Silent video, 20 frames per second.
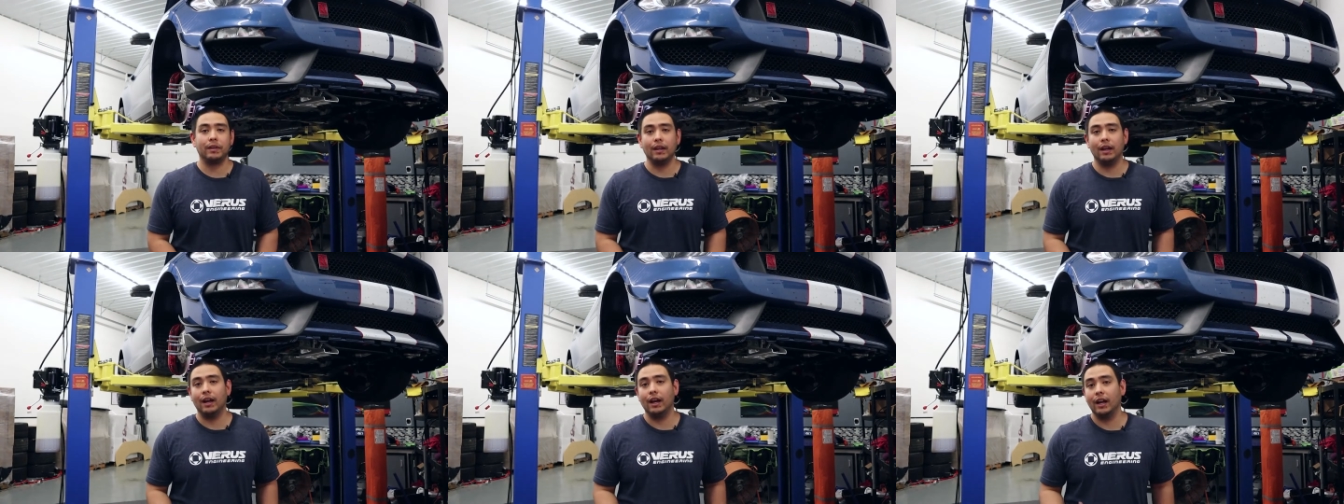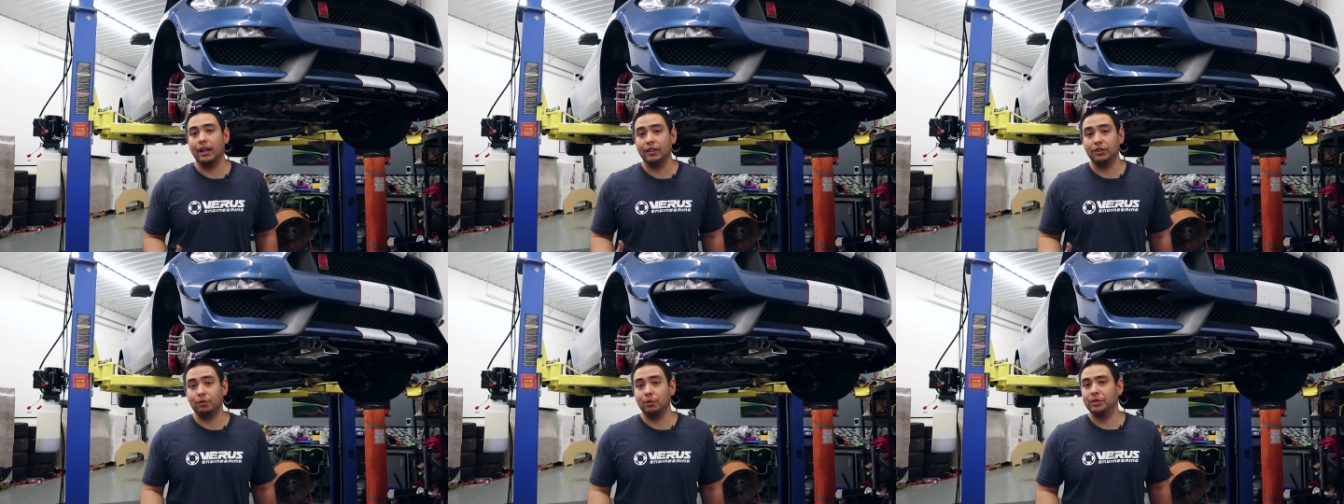
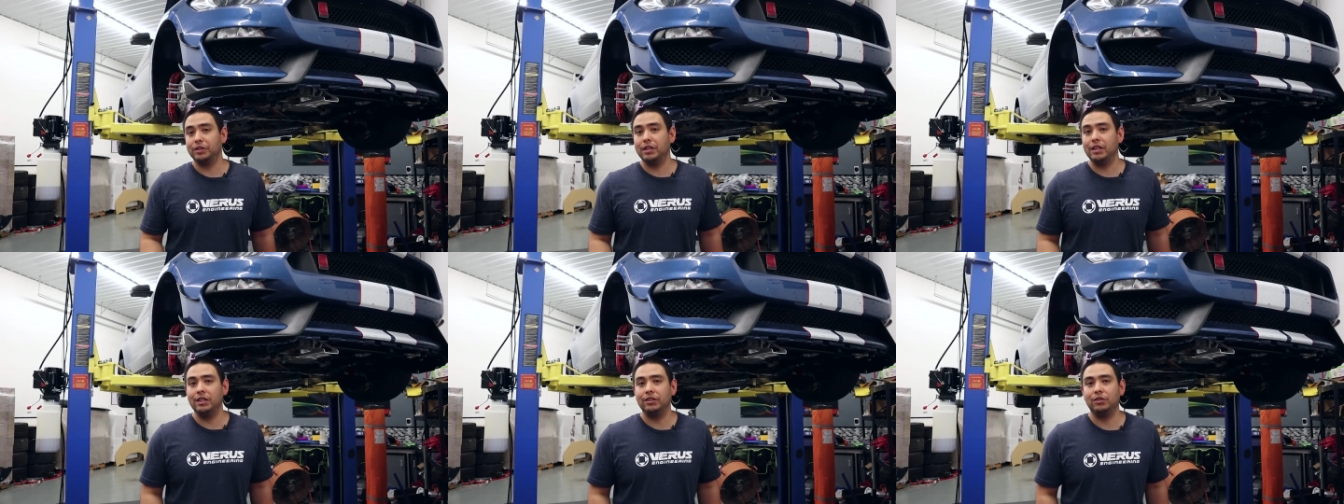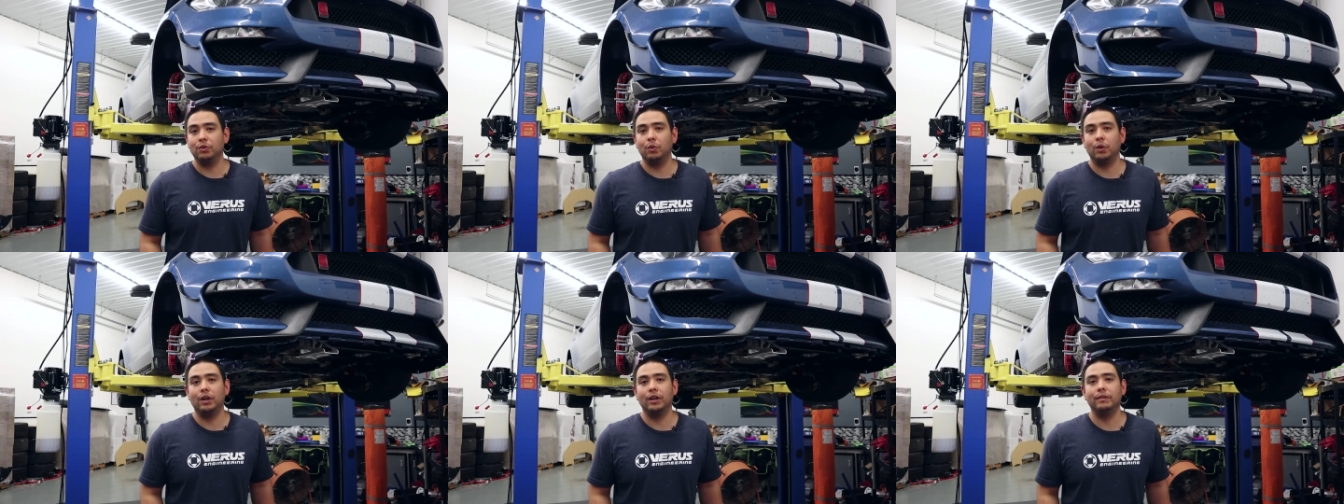Uh, this was an
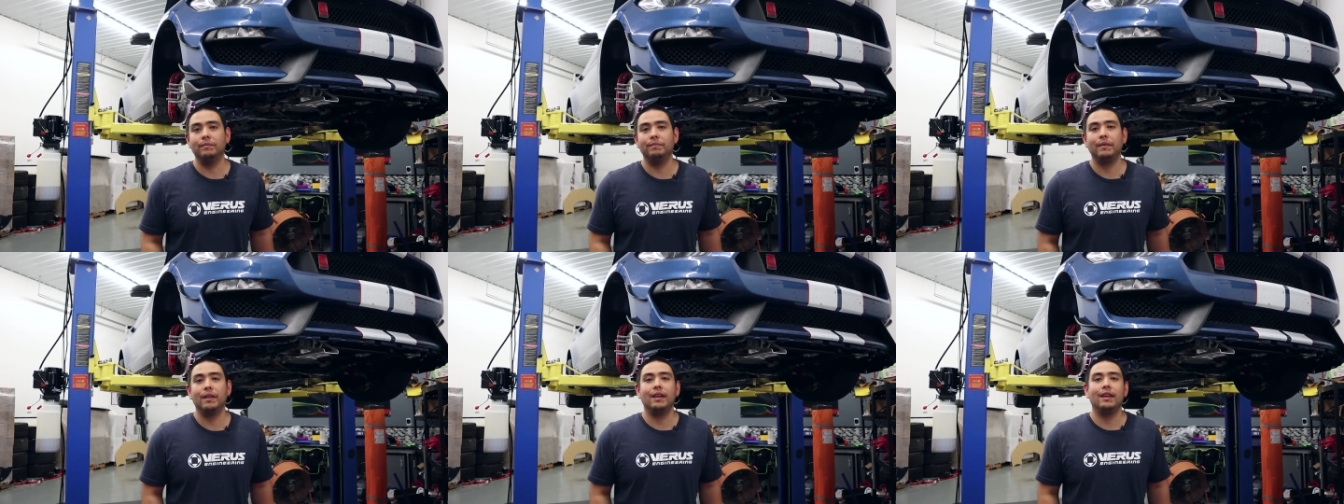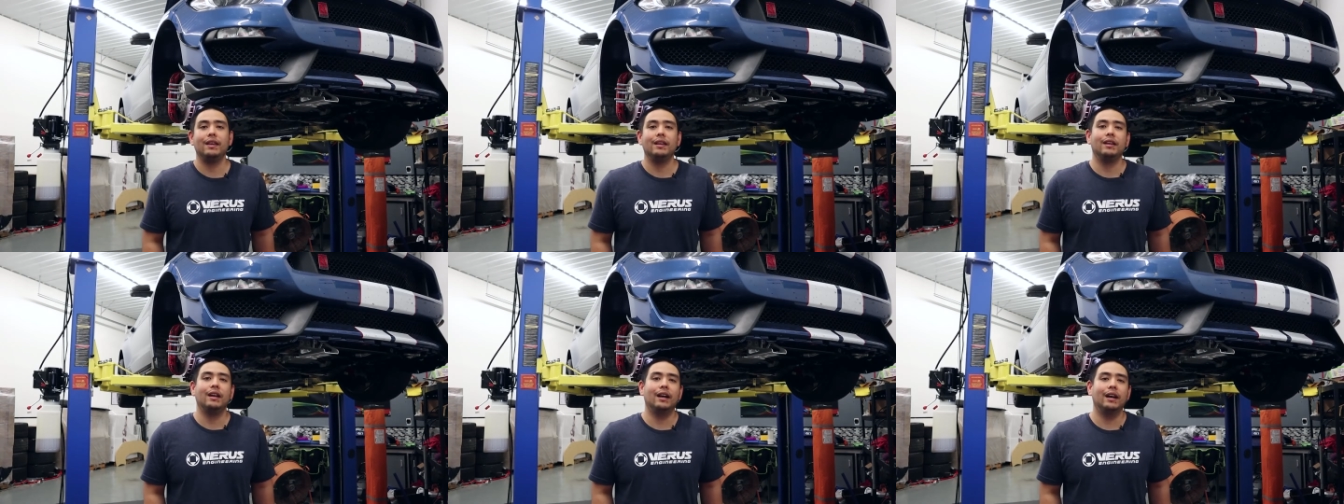easy one.
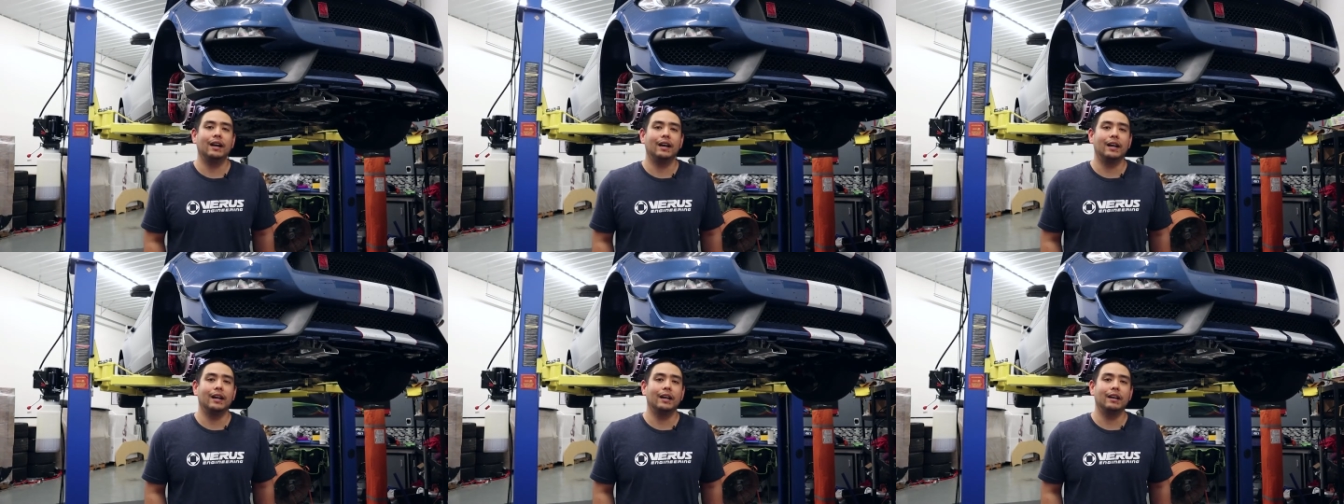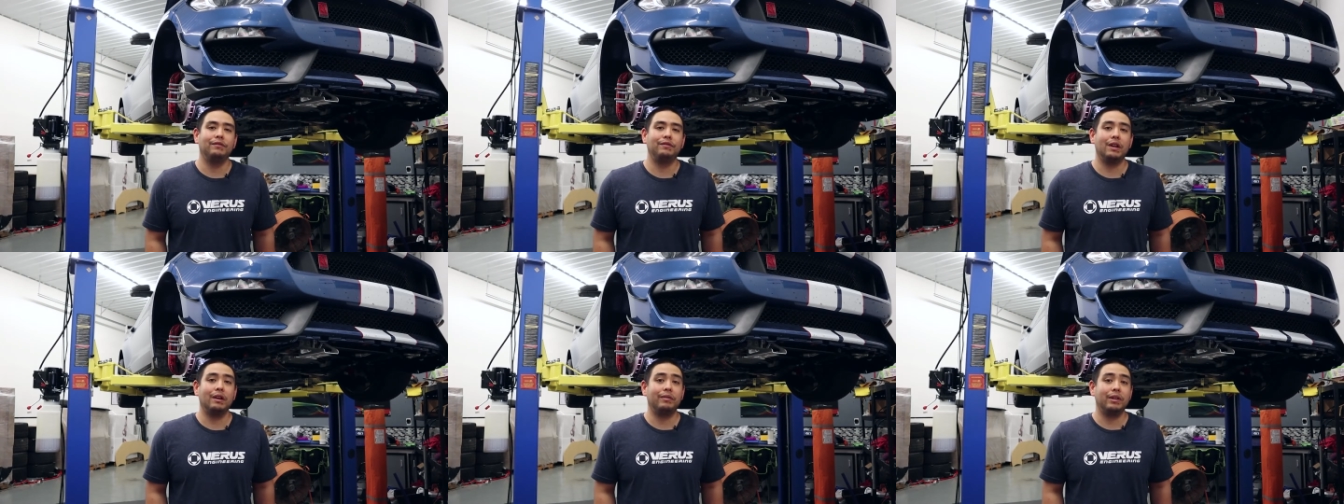
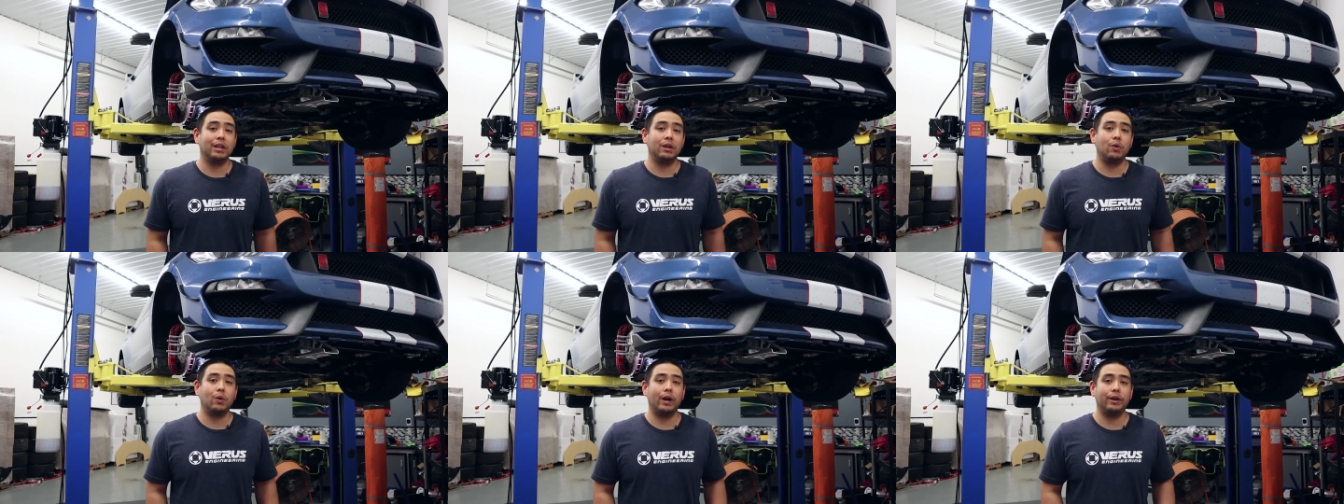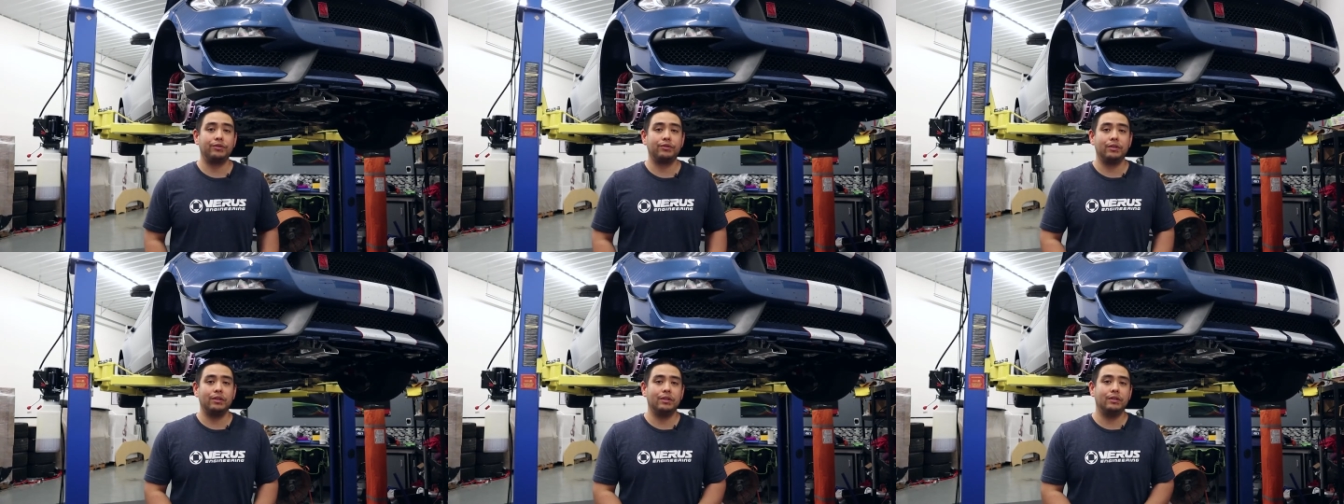Uh, if you have any
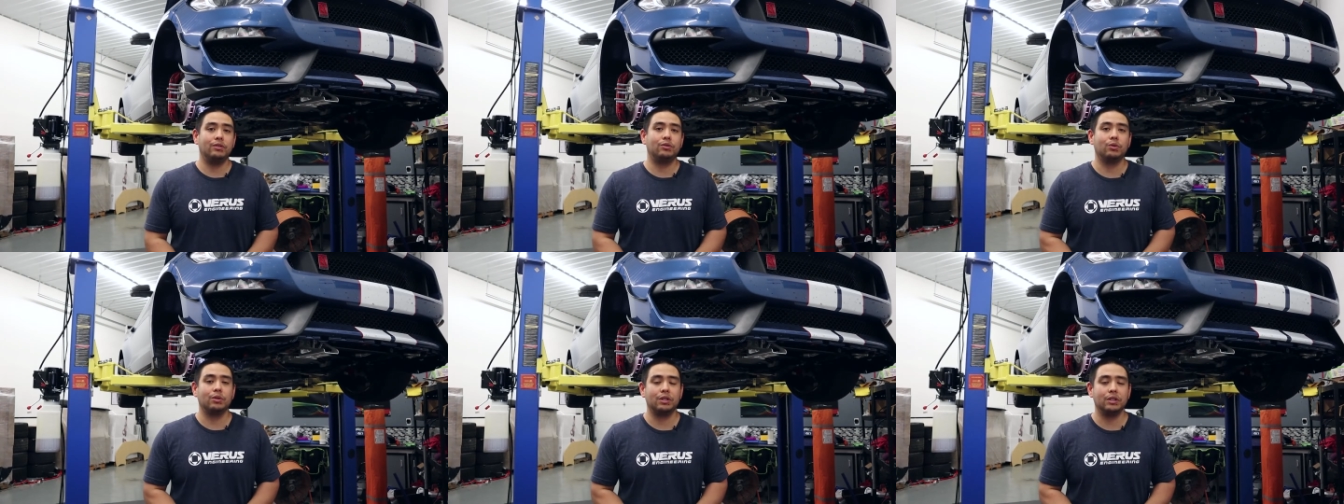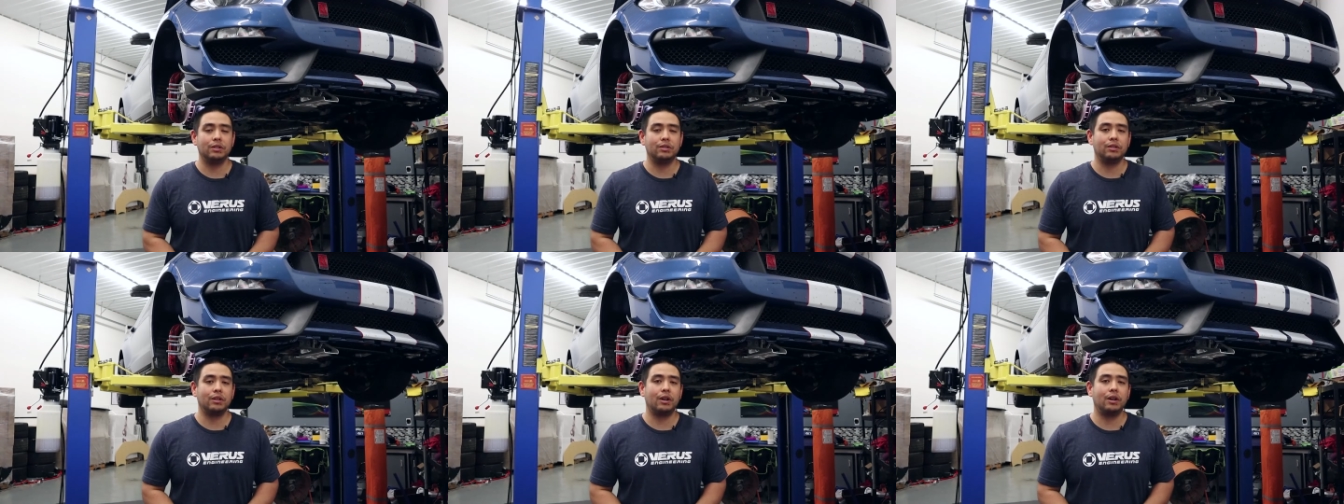questions or
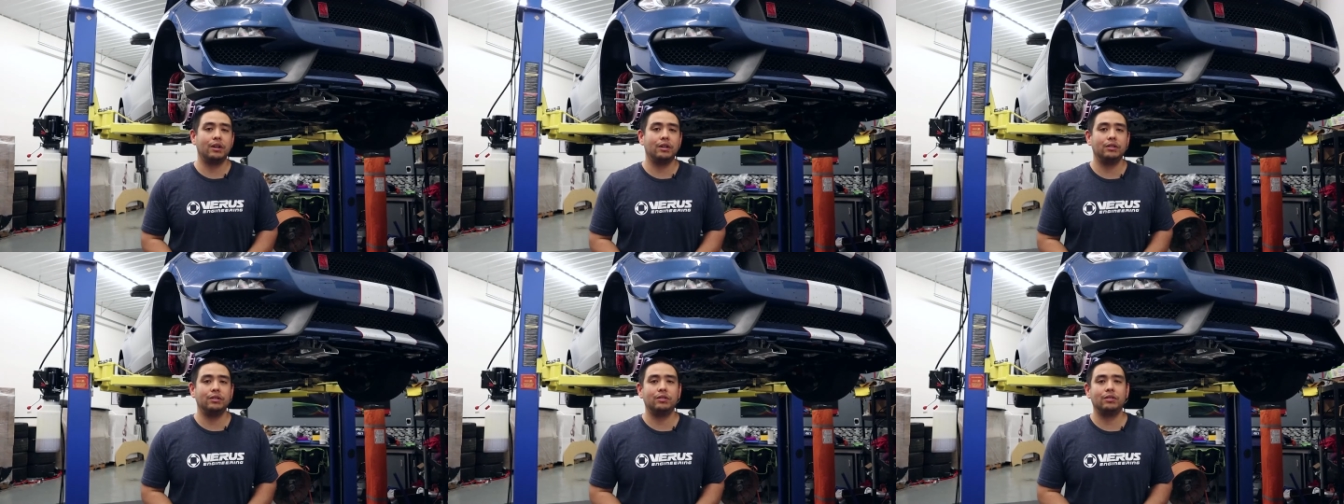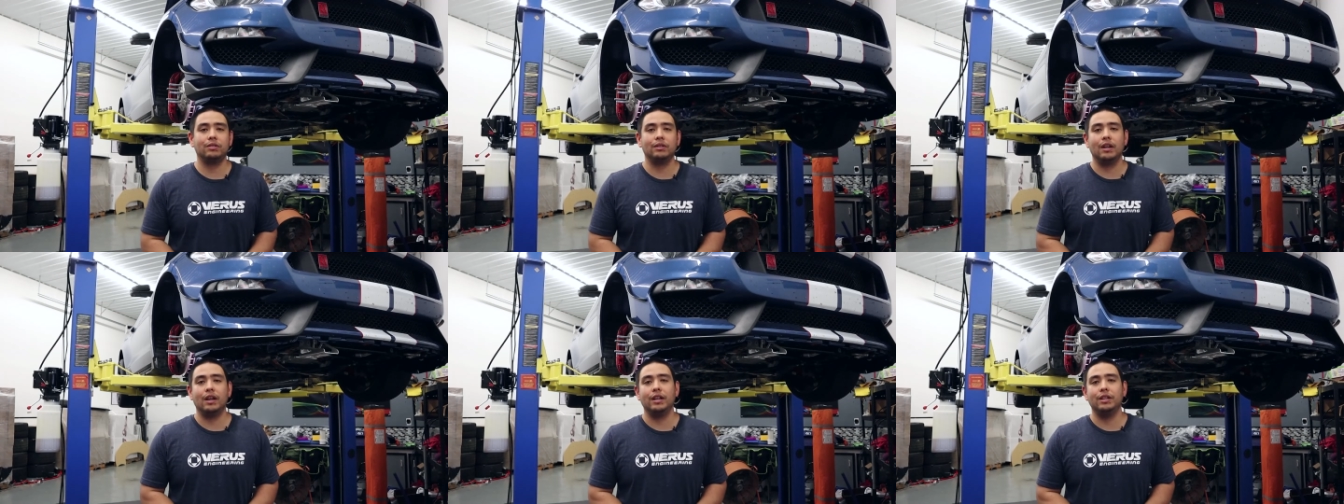
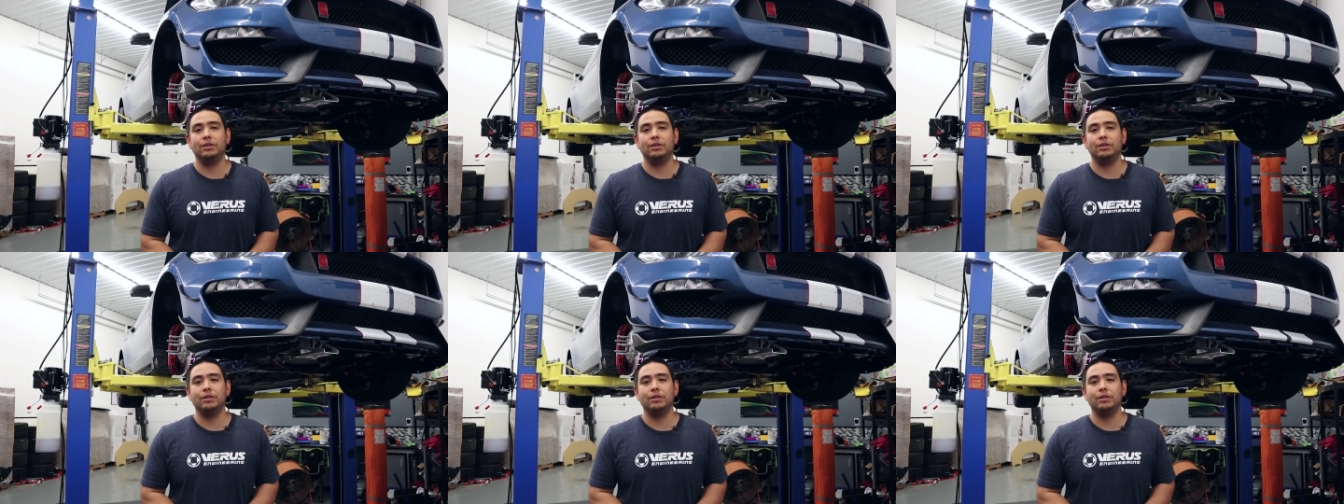concerns, uh,